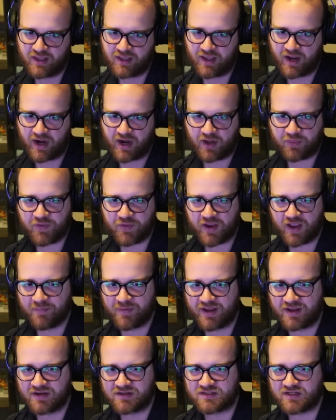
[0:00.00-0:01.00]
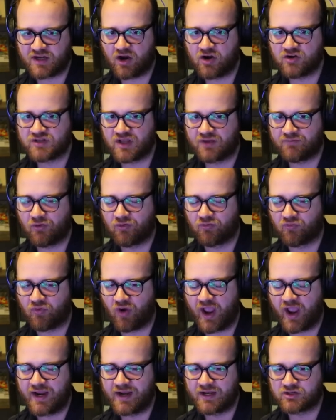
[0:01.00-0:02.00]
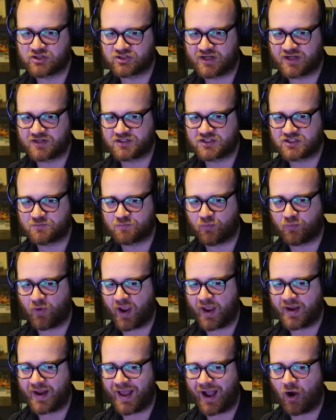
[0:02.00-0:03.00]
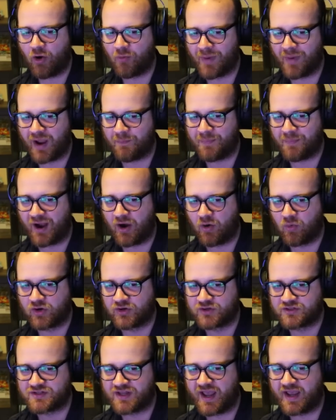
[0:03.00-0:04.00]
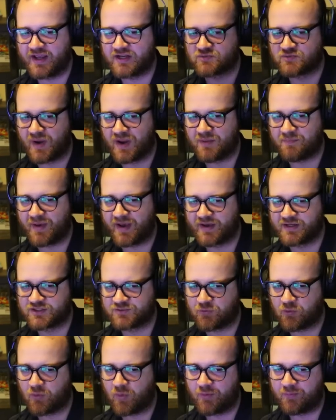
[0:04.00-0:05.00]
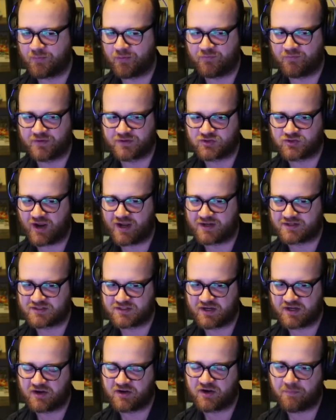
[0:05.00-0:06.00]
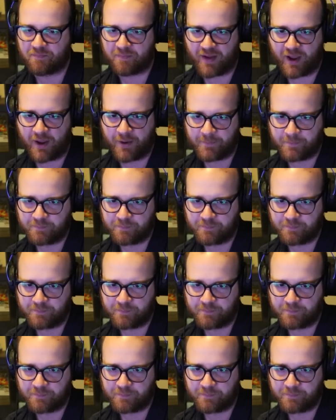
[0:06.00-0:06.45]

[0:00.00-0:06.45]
I think I'm gonna Daredevil right and just kind of spread out my power to hedge my bets for where Professor X can end up at.